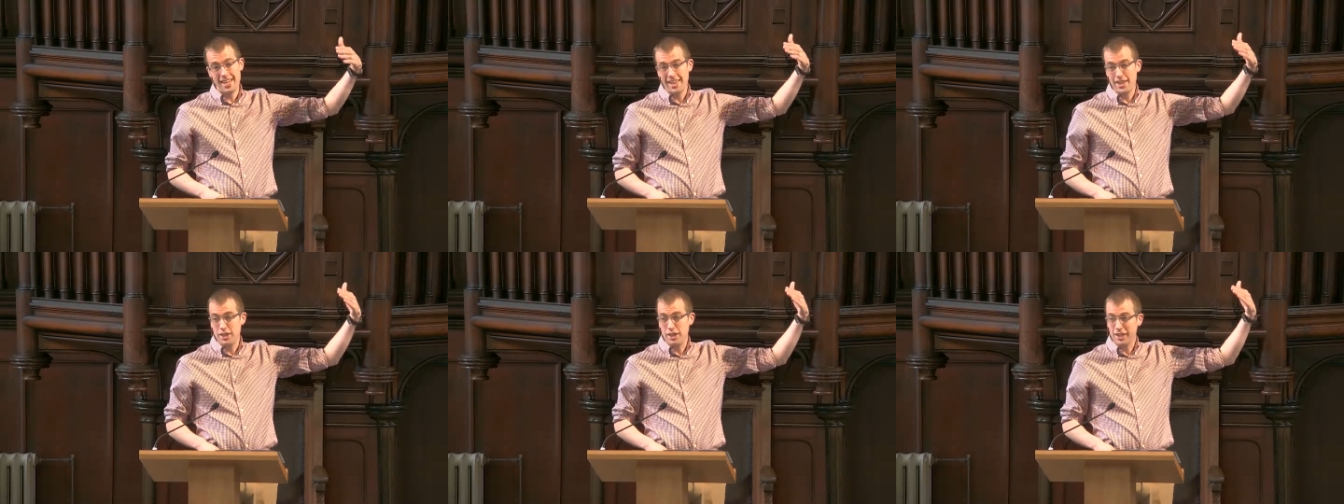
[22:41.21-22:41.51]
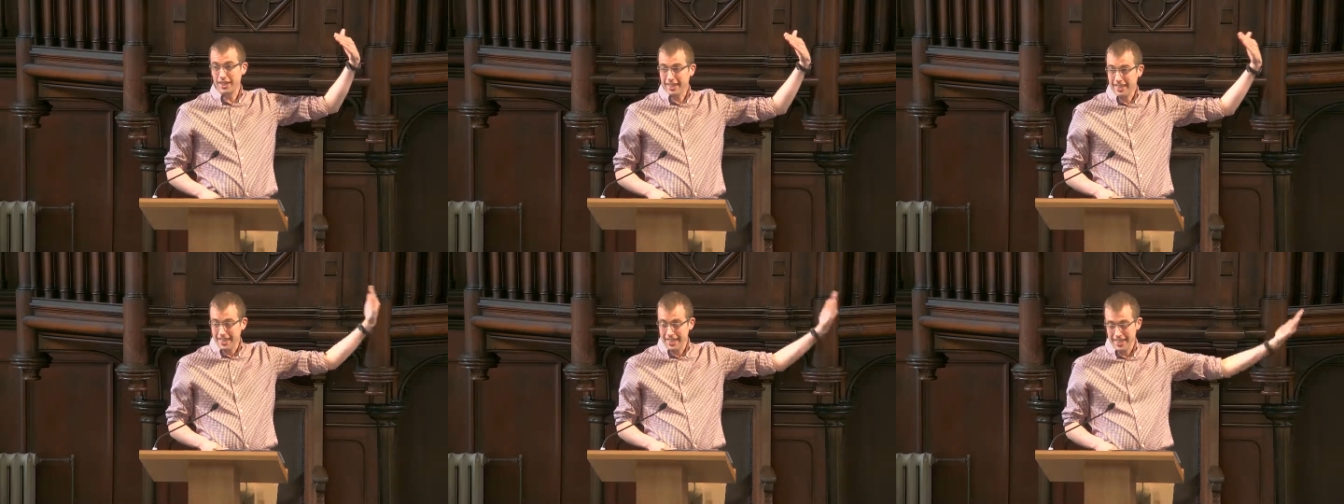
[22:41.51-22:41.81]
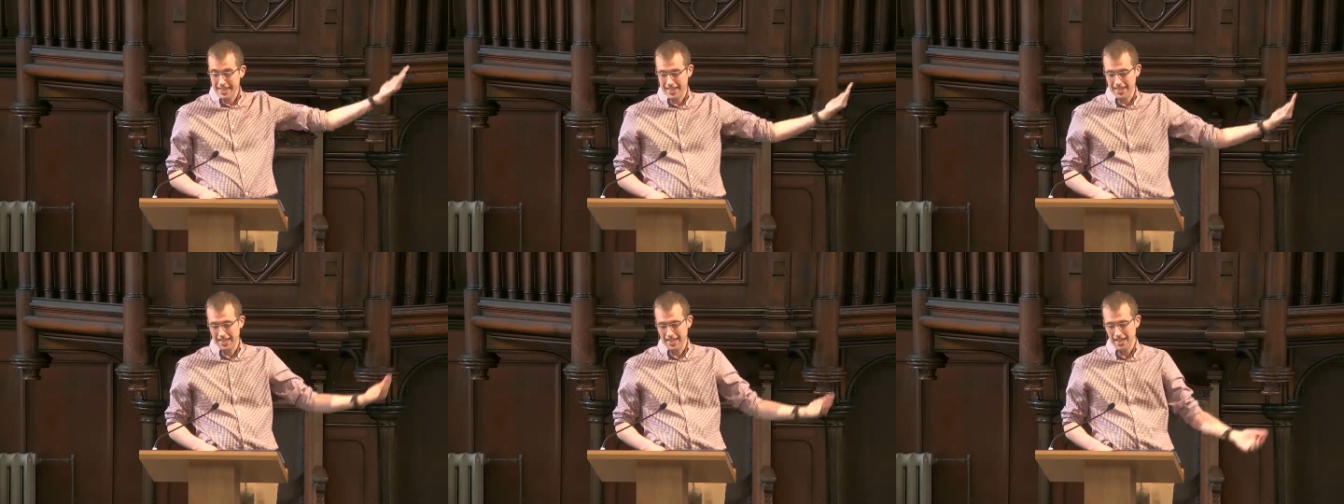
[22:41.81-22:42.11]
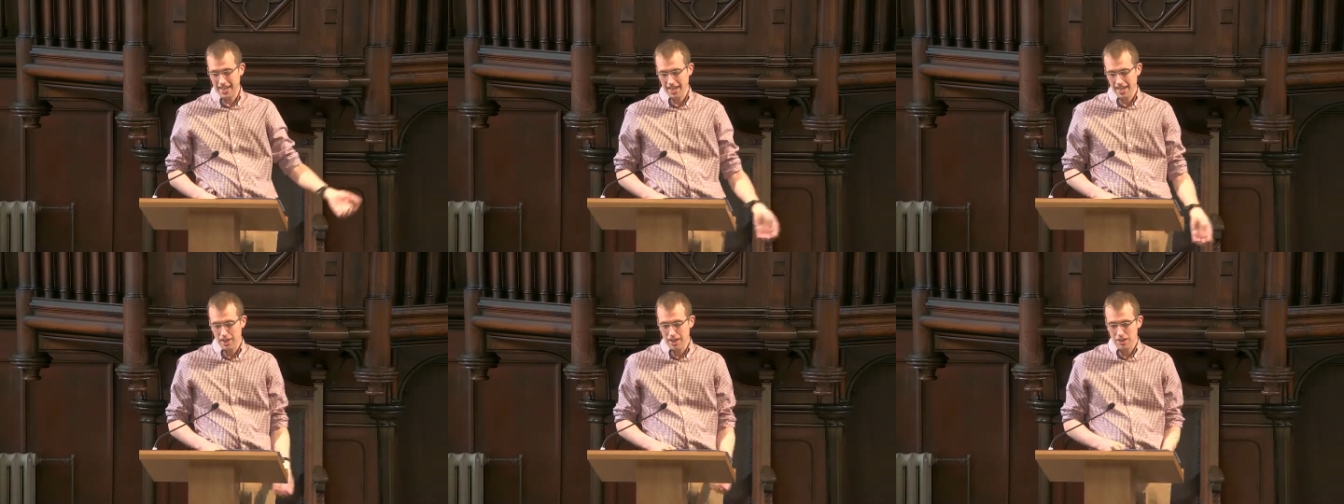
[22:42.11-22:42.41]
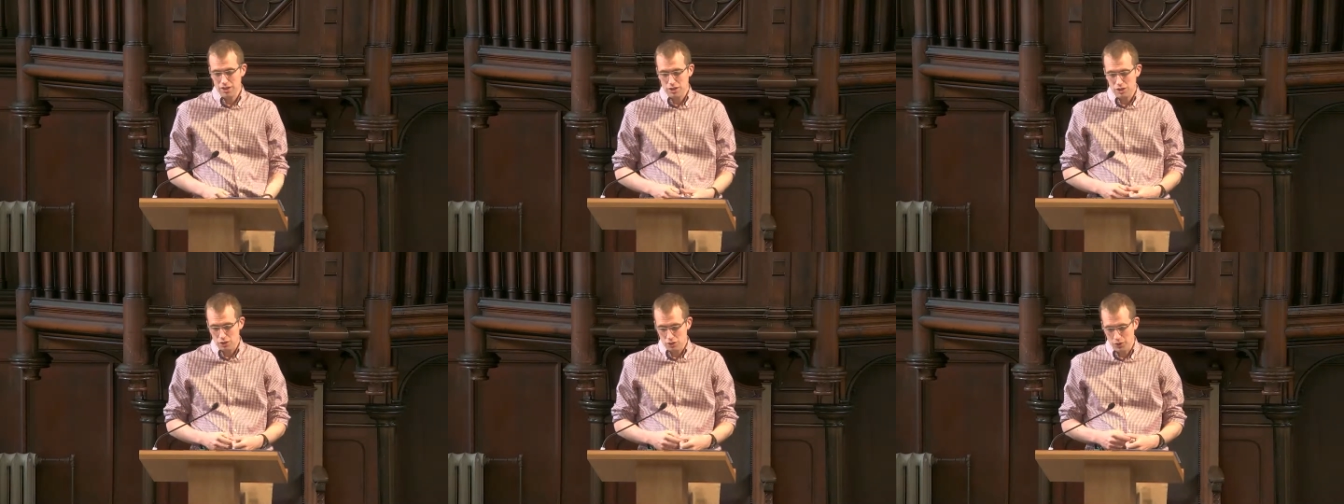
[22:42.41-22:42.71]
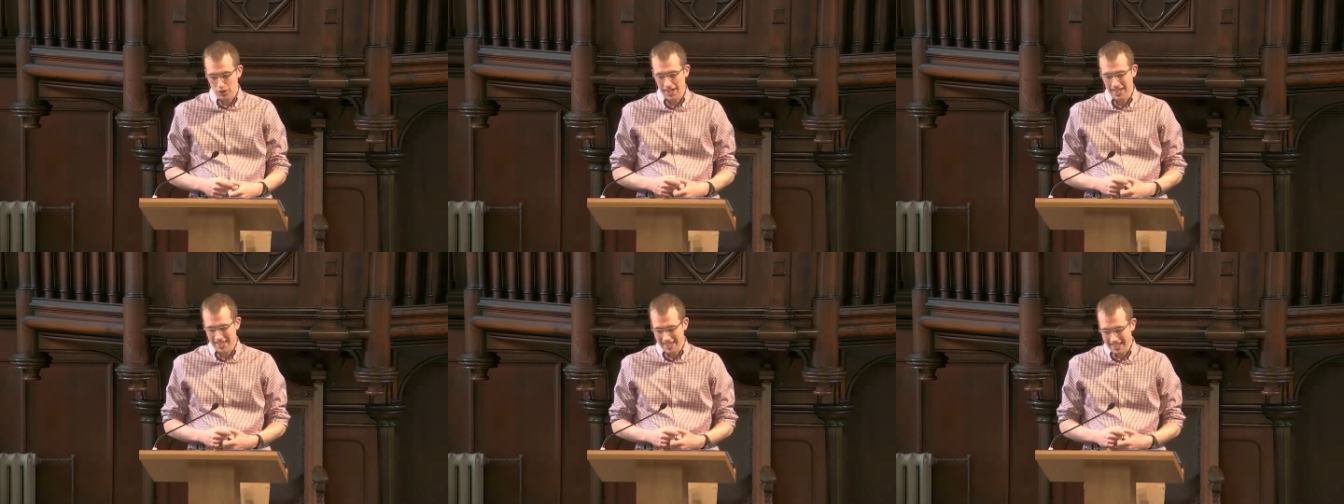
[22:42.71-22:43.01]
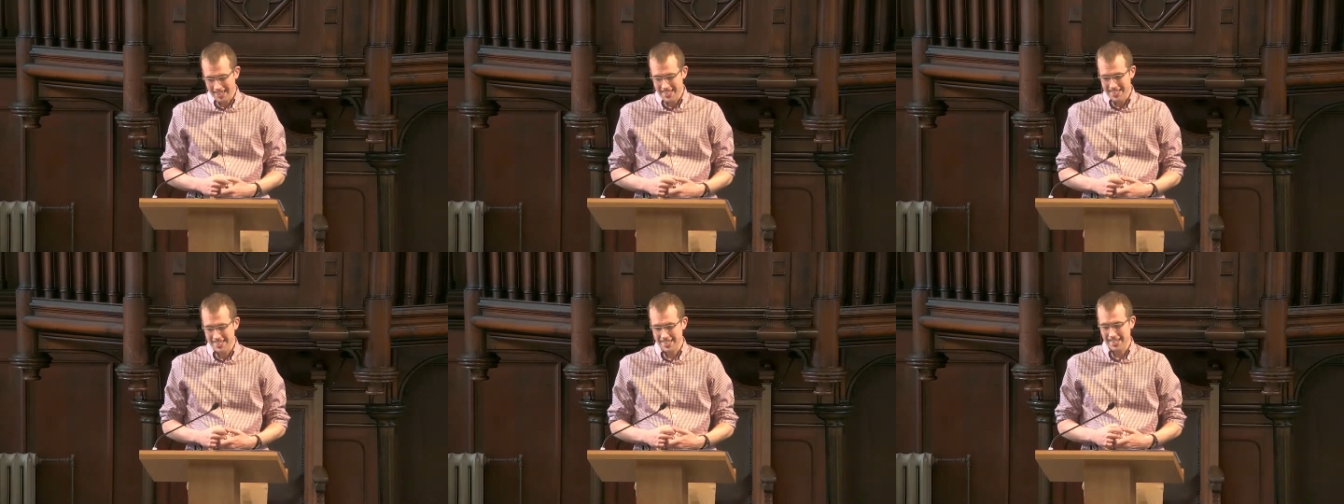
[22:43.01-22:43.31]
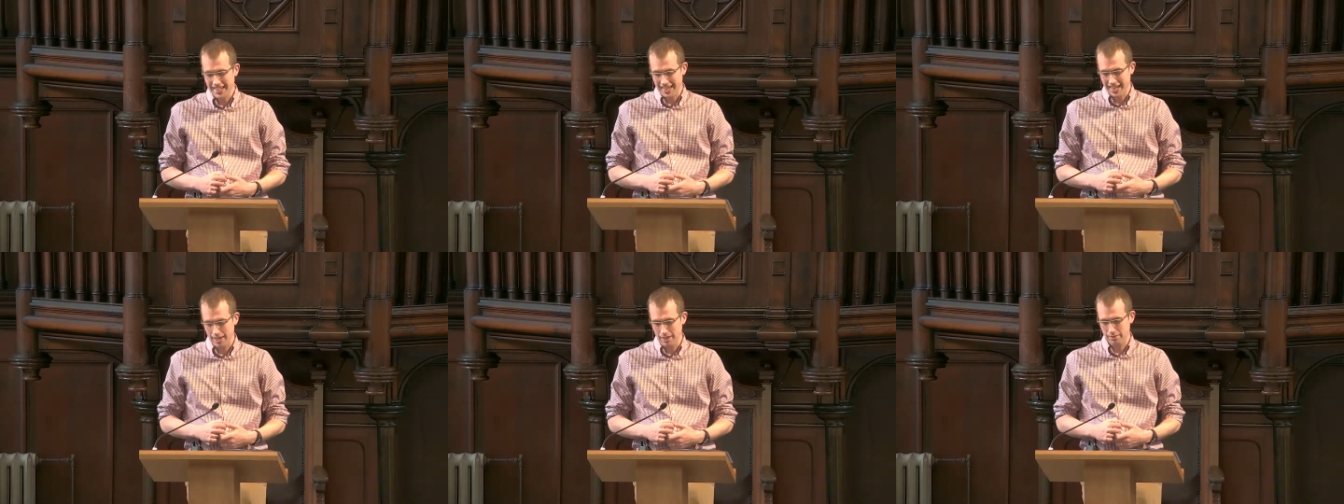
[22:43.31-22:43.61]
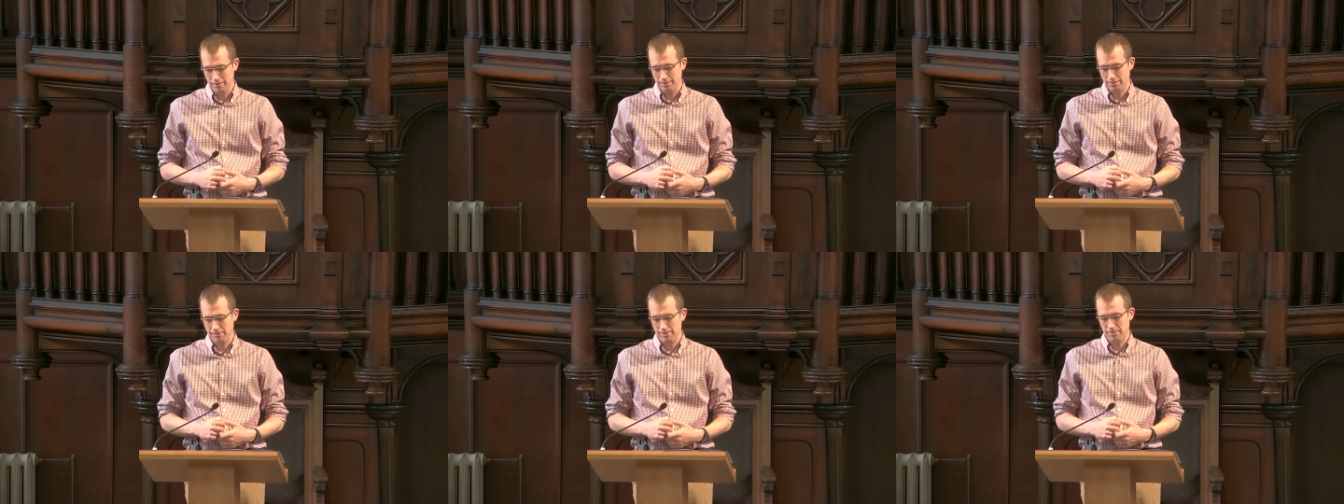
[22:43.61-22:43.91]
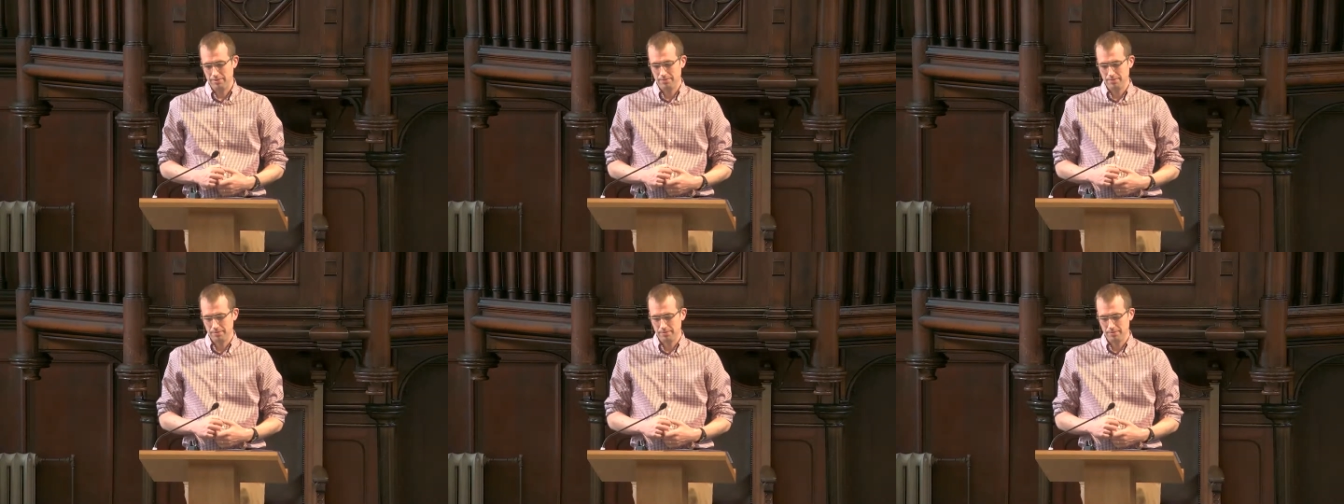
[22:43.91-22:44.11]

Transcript: the key to an easy life.